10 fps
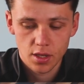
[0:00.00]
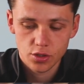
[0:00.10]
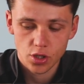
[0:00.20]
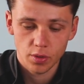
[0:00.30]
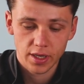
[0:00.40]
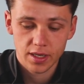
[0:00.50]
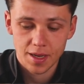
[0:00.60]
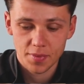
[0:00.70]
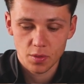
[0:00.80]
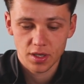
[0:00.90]
So it
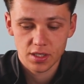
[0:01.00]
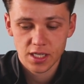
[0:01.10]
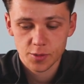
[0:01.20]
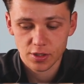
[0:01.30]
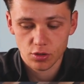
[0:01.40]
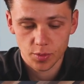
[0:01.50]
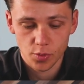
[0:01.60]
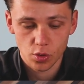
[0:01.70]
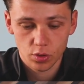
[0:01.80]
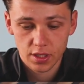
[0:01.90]
can be when the centre-back's got the
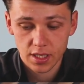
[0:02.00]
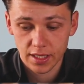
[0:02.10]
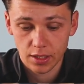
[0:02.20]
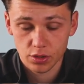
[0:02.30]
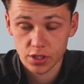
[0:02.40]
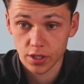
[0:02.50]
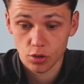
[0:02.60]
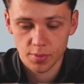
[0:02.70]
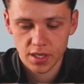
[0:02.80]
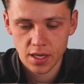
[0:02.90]
ball, can they look to
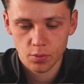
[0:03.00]
come in there?